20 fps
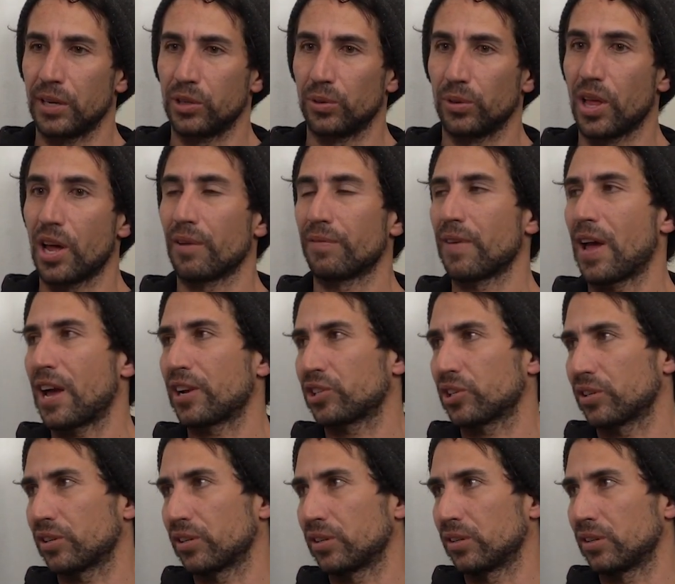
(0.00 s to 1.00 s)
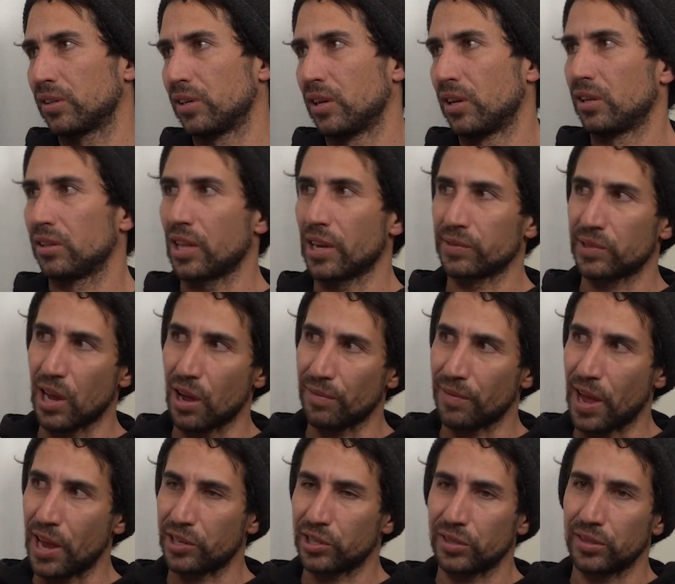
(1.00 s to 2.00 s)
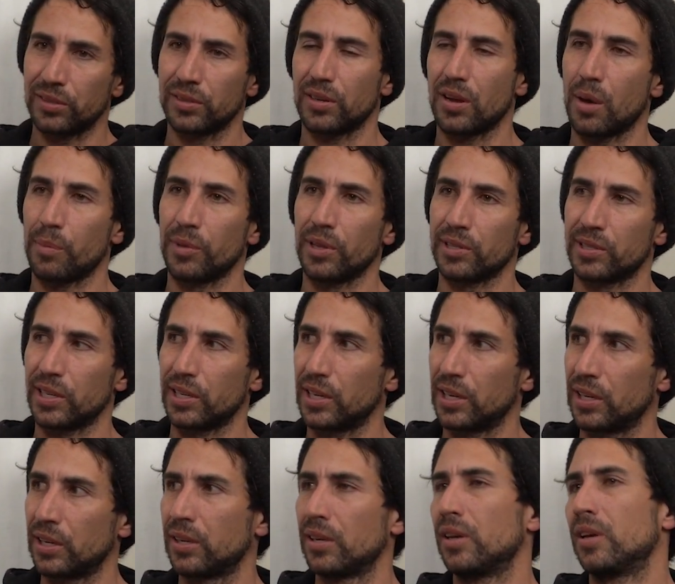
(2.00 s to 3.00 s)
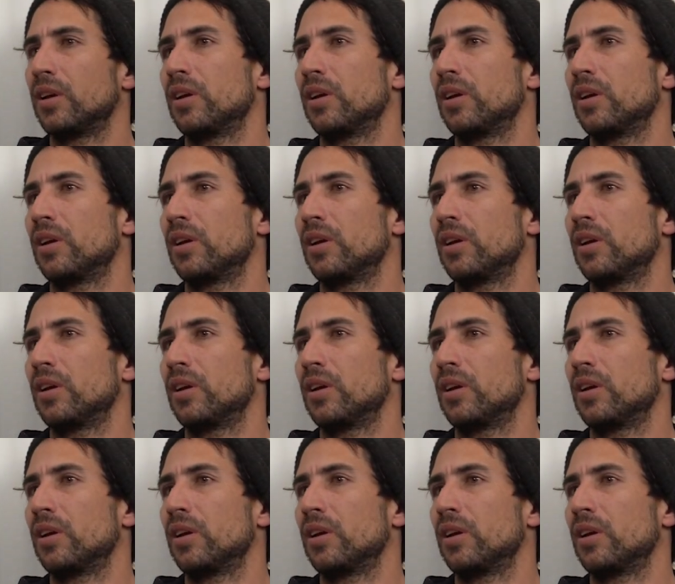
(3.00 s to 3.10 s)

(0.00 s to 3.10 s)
do a lot of fashion, lifestyle fashion up in the city.